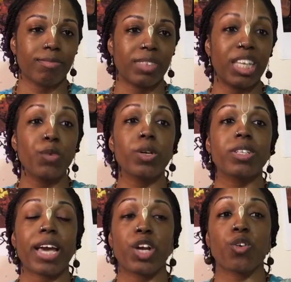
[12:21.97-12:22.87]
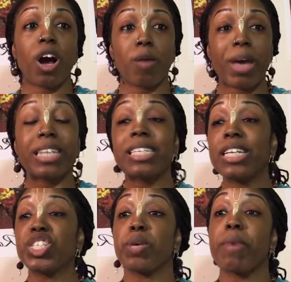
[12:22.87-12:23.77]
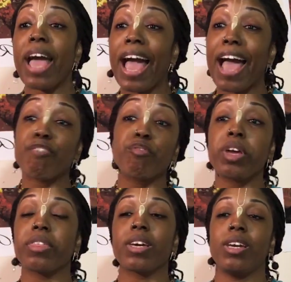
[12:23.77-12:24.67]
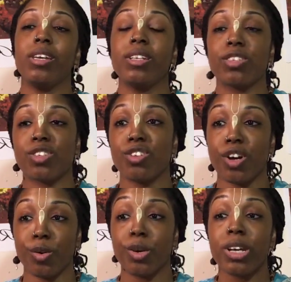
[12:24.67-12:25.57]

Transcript: he will take Ram and teach him everything he needs to know